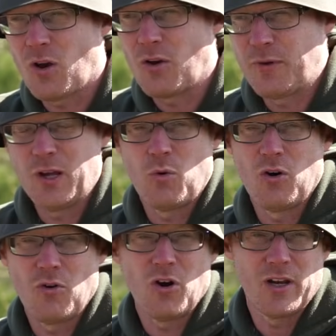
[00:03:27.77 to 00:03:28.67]
I think
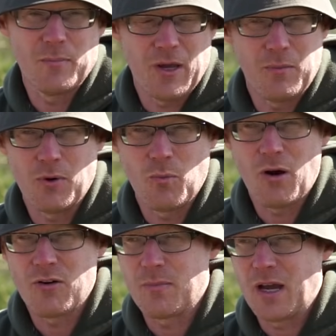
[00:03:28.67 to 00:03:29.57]
quite rightly people are
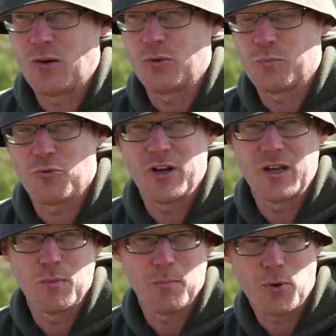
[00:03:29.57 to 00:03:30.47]
worried about the
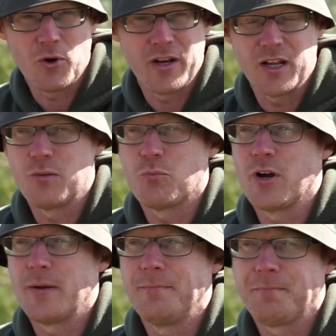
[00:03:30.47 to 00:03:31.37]
bream and pulling in the
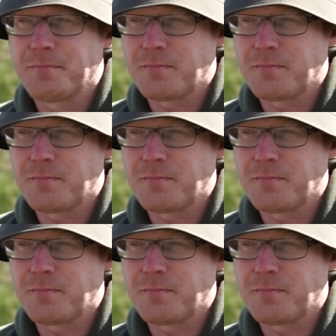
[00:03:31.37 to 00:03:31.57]
bream.